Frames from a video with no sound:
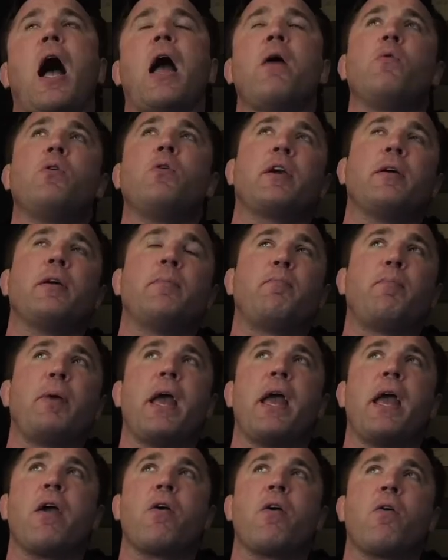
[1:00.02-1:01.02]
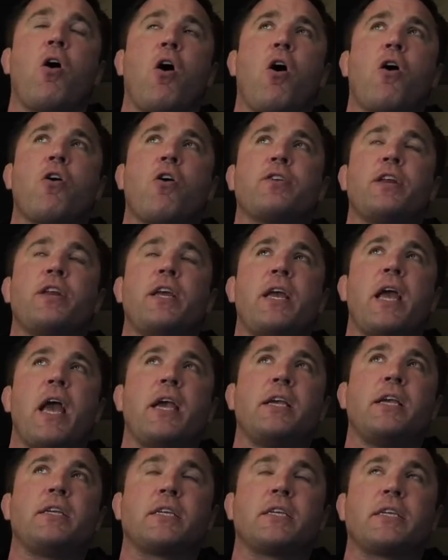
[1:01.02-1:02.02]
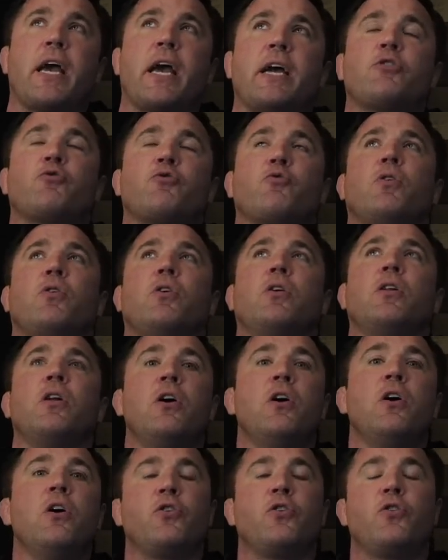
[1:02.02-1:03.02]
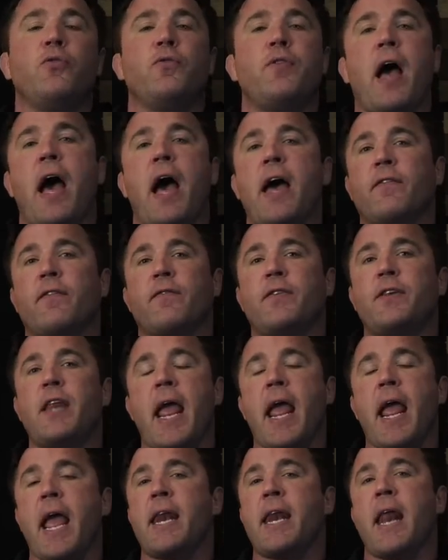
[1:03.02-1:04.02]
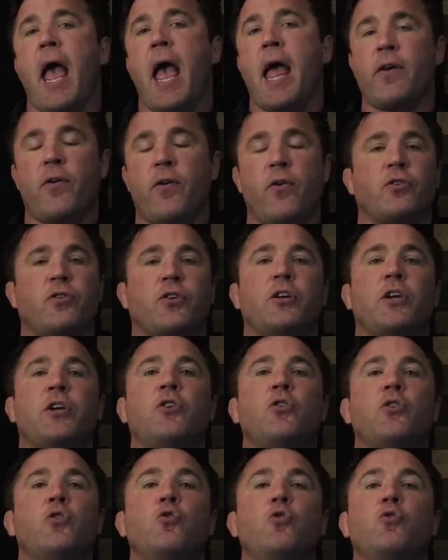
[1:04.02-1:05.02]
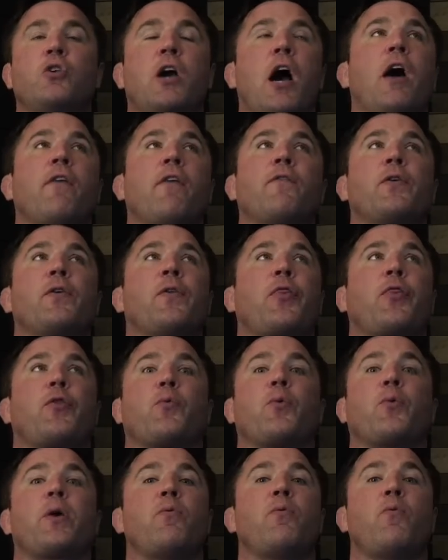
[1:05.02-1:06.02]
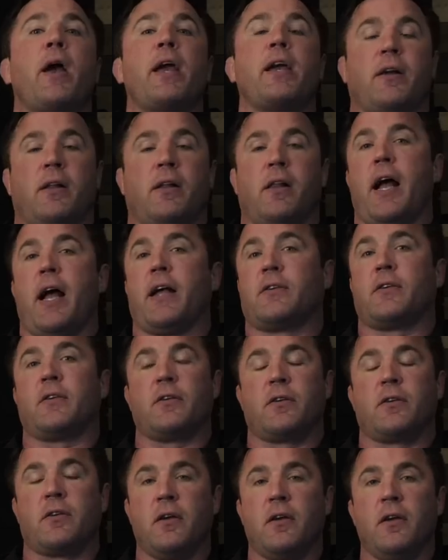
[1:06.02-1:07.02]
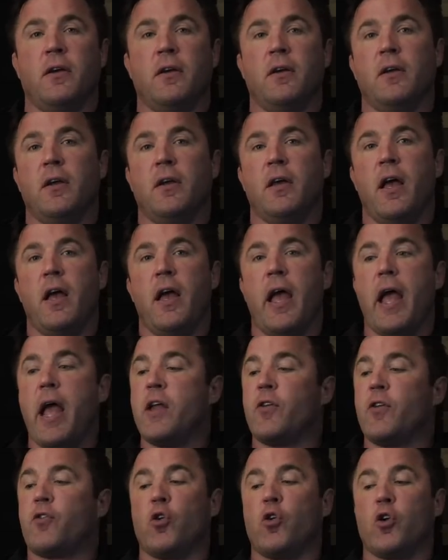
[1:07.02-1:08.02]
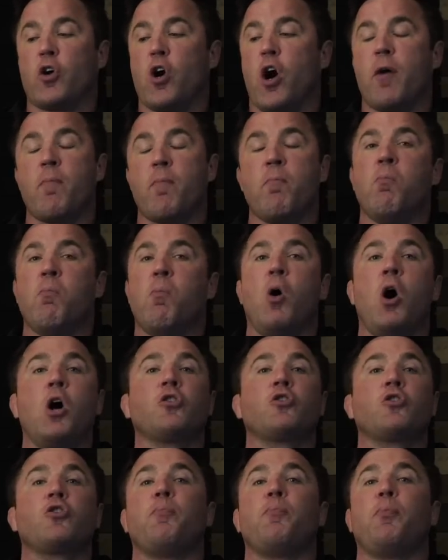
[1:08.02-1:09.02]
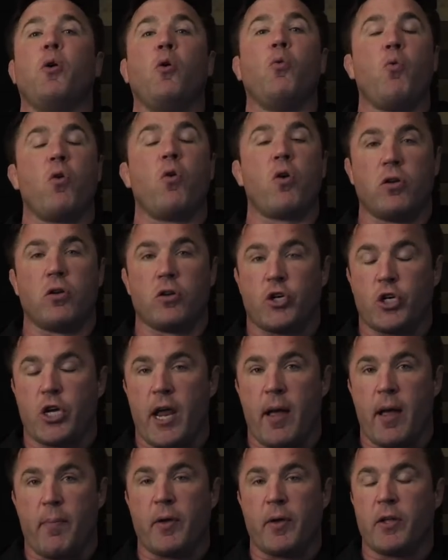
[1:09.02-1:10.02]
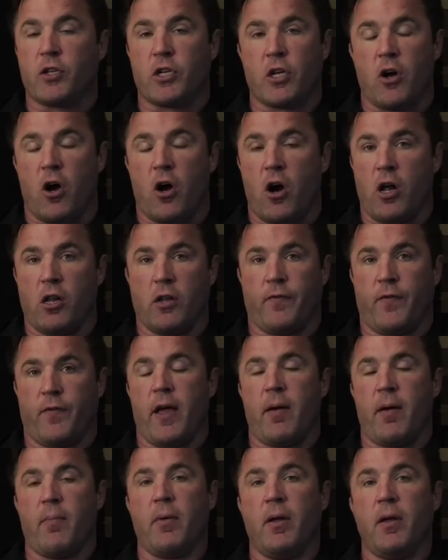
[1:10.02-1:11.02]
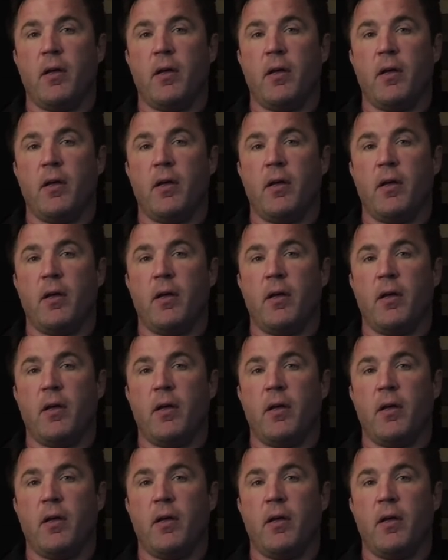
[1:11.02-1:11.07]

I will compare R D A's schedule to that of Dan Henderson, who covered three weight classes and took on multiple world champions in all of them,